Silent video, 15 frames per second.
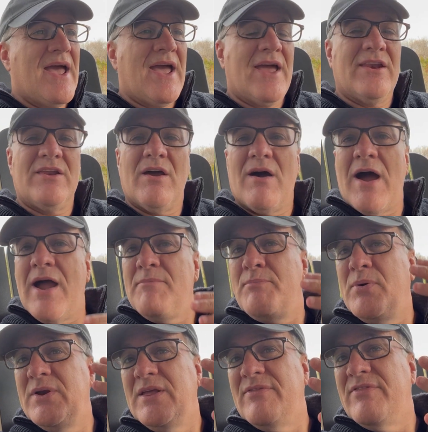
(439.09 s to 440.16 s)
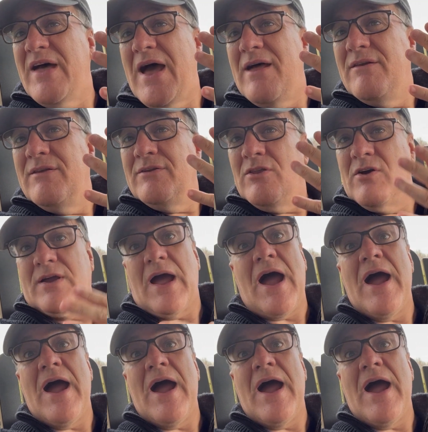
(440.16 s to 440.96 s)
And I put in that, look,